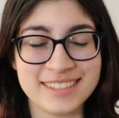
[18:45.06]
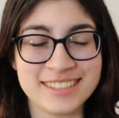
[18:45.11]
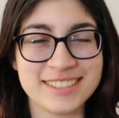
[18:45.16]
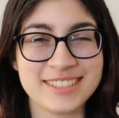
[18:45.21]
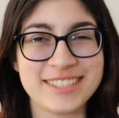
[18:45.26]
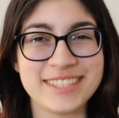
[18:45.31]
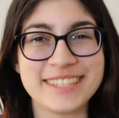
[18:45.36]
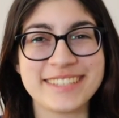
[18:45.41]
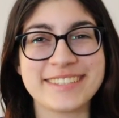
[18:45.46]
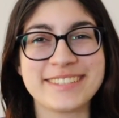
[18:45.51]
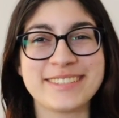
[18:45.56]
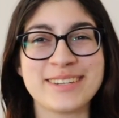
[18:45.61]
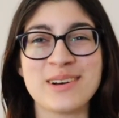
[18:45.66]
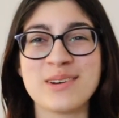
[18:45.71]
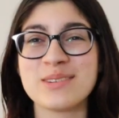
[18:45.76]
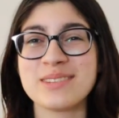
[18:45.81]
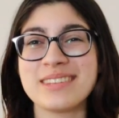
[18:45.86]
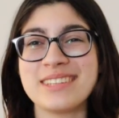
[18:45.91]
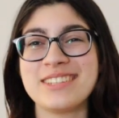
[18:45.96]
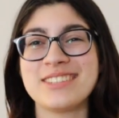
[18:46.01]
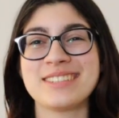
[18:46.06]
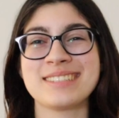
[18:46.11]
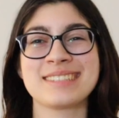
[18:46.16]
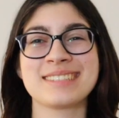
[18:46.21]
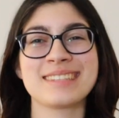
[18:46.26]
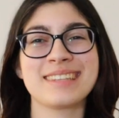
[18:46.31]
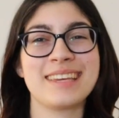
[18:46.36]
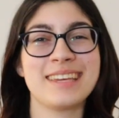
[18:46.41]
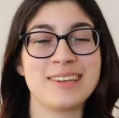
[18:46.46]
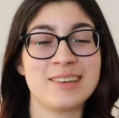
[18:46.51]
She could totally just
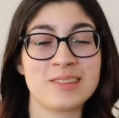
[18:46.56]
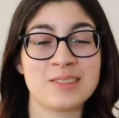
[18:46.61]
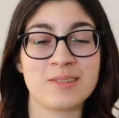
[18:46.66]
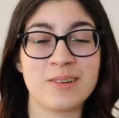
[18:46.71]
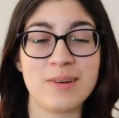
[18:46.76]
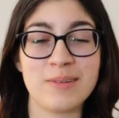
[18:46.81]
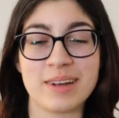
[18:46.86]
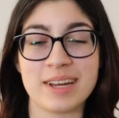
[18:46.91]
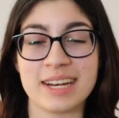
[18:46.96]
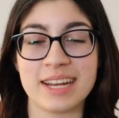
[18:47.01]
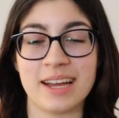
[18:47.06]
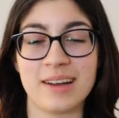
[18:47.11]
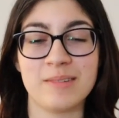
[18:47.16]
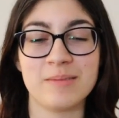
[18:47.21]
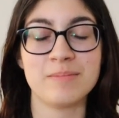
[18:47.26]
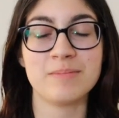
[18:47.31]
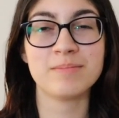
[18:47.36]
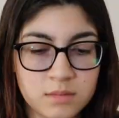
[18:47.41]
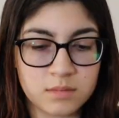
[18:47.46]
slit your throat right now.